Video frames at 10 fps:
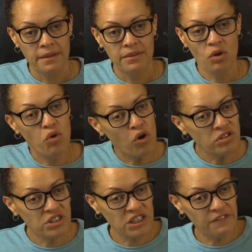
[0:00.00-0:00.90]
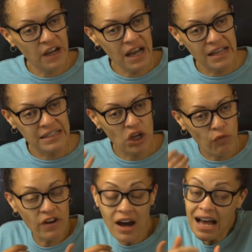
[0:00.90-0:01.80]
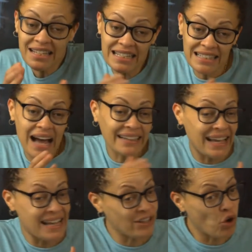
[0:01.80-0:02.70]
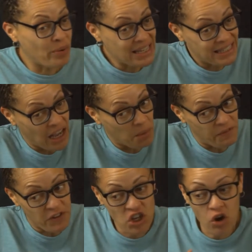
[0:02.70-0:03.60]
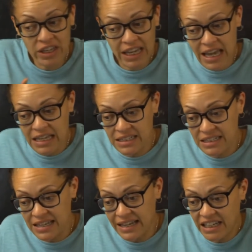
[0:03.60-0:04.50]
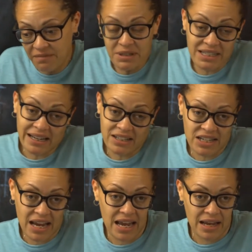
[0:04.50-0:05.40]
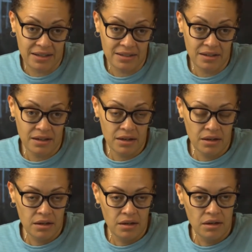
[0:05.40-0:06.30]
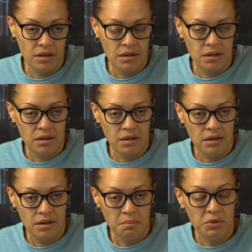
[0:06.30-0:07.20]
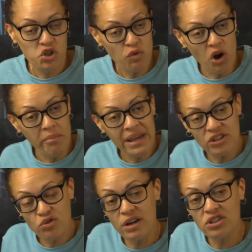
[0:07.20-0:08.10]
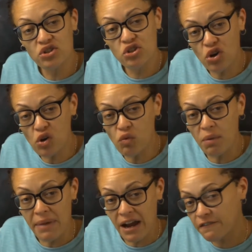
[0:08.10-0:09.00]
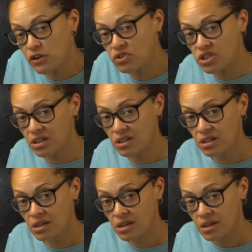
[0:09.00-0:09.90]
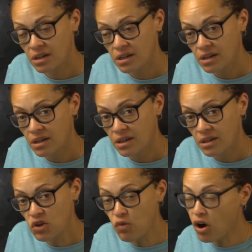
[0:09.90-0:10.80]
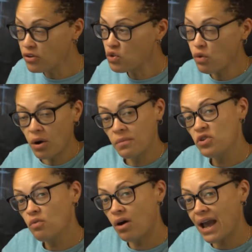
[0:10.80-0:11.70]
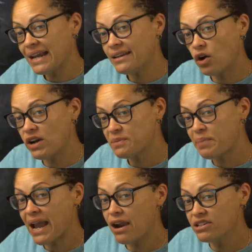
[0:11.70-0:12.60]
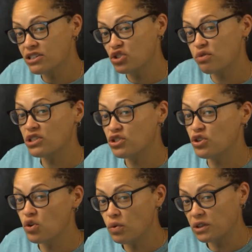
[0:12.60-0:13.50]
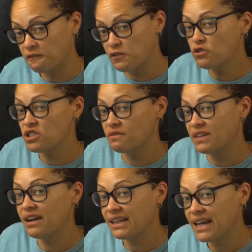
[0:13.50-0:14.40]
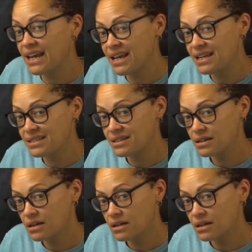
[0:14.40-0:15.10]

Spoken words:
The rules are just for us. So for us, it's lock the SOBs up. But for your kids, it's like give them a second chance. But you want me to trust you with my future? You want ADOS parents to trust you with the futures of their kids?